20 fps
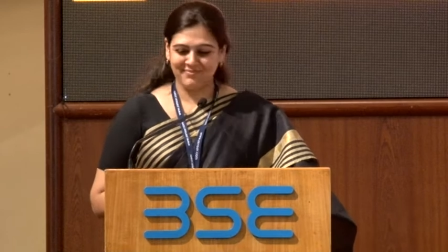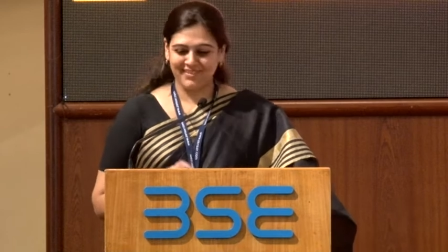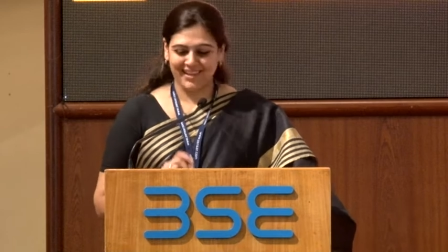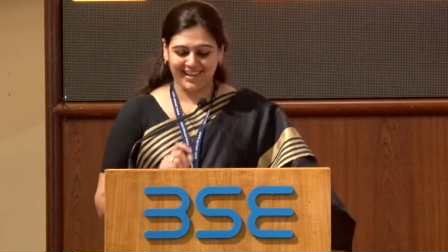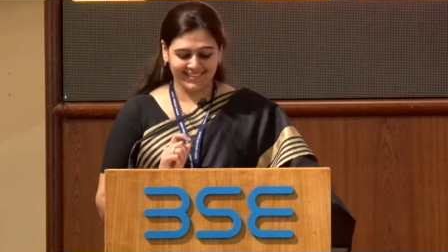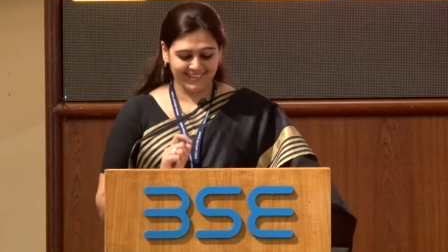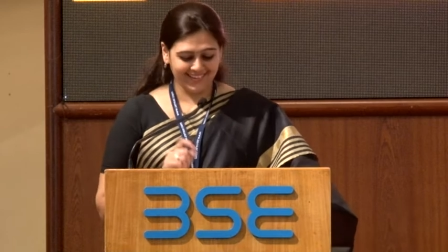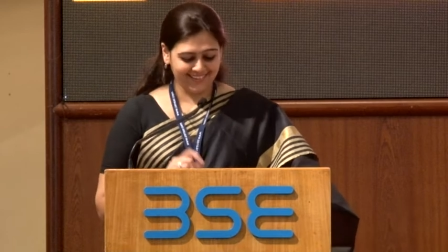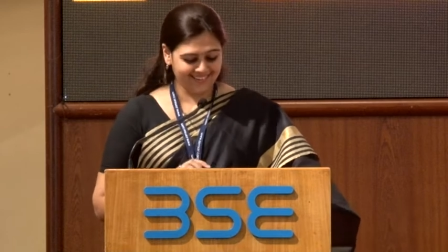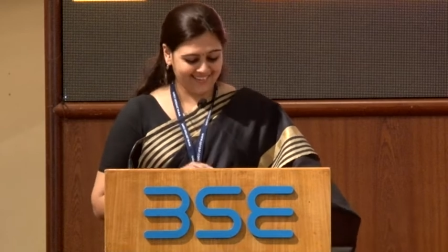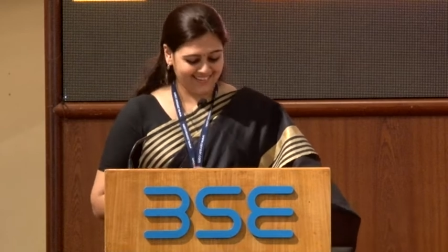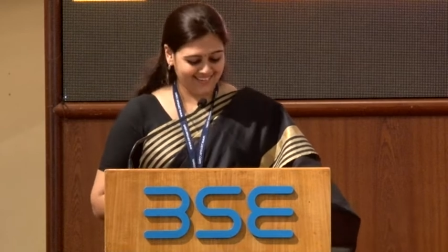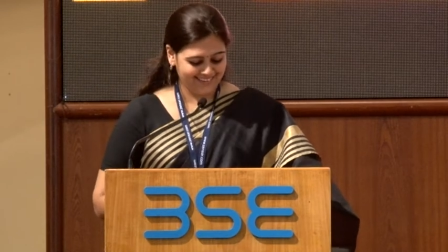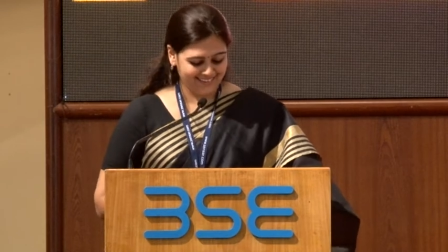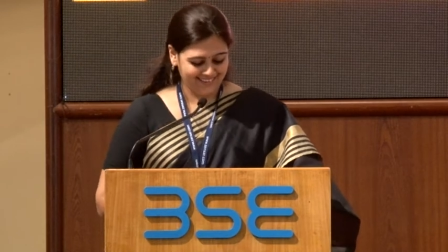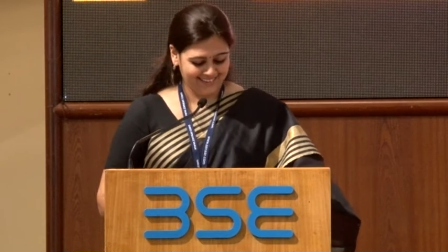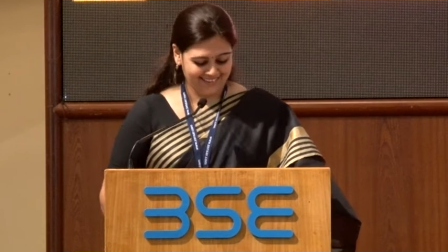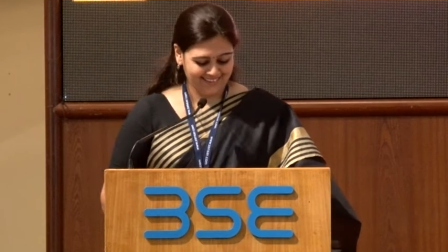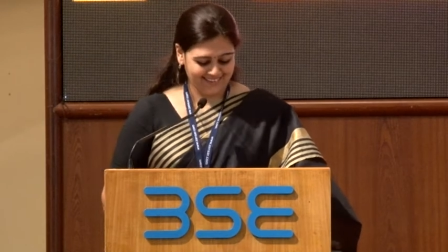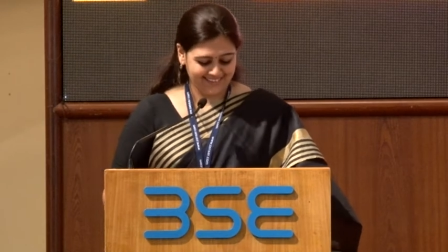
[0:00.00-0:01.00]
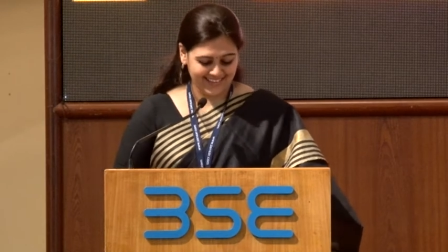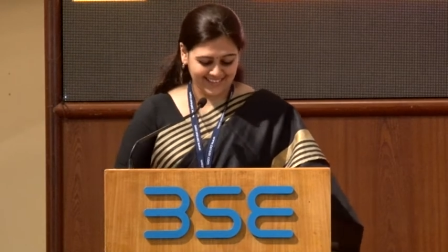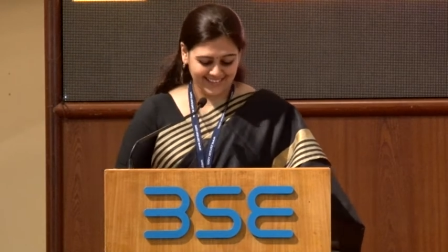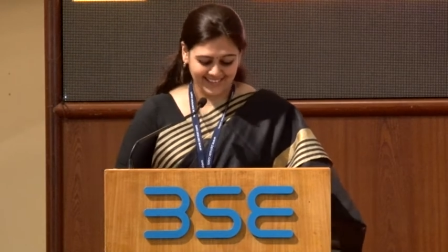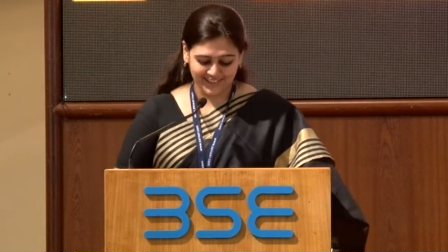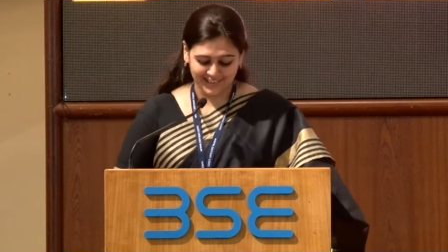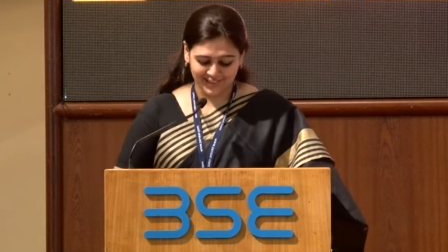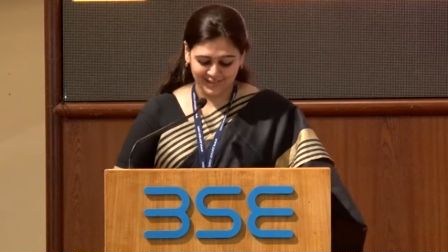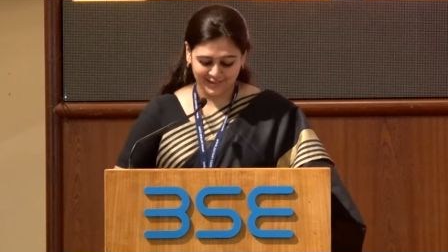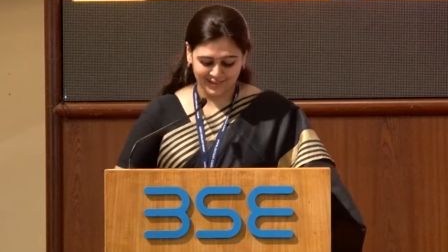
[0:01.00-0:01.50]
error in the
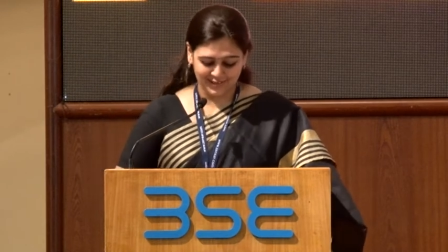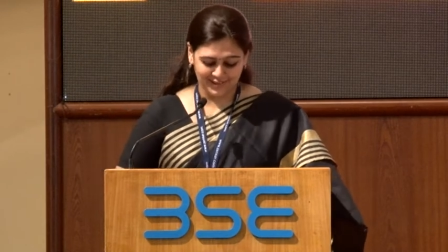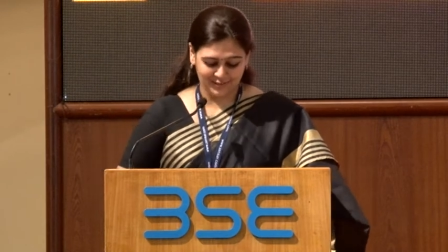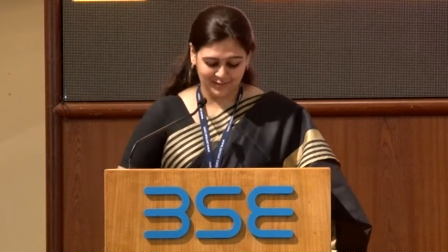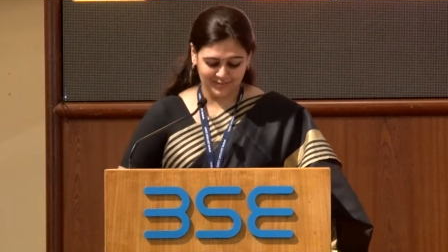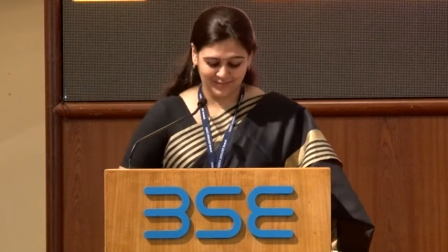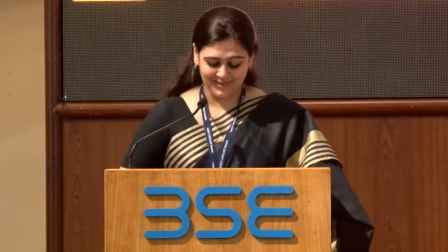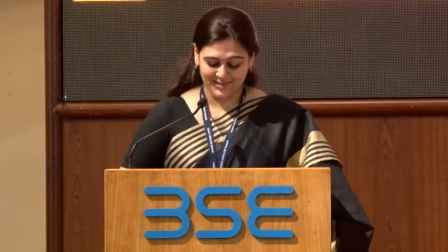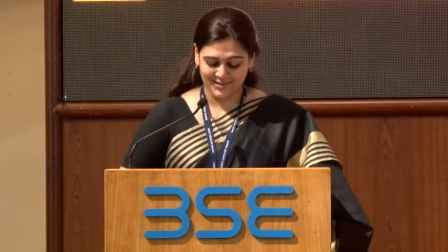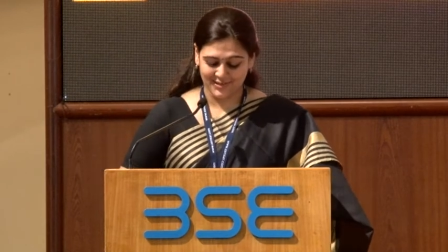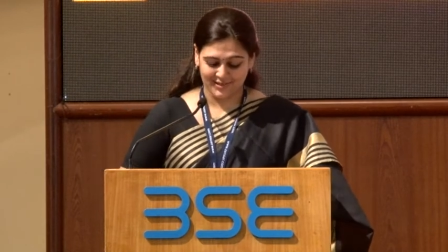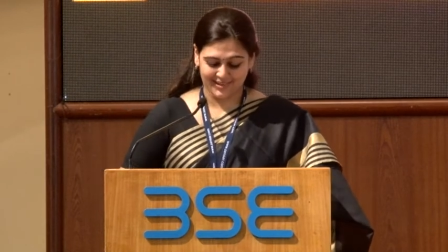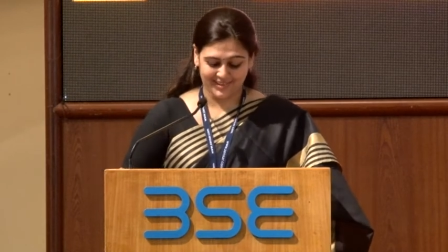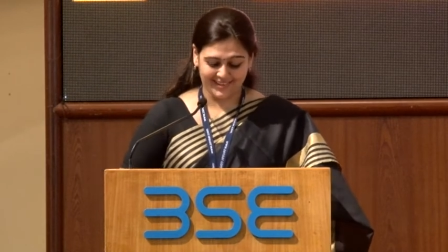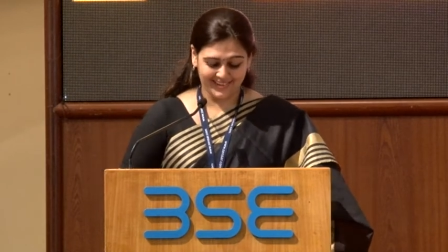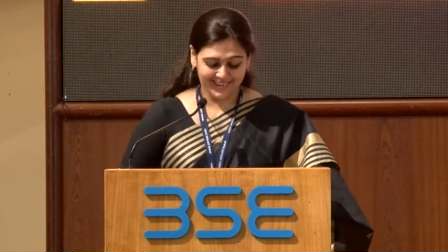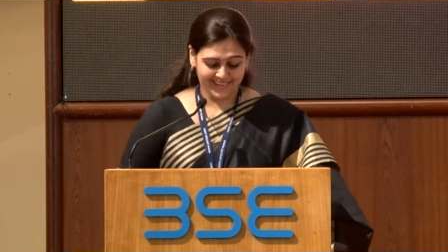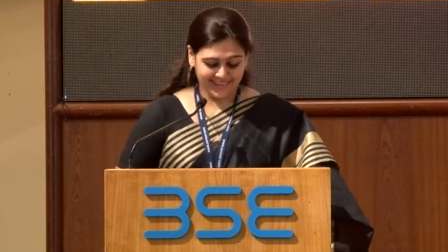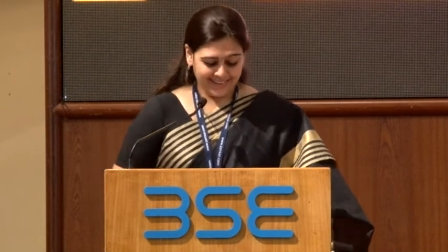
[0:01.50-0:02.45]
designation, though. Sorry.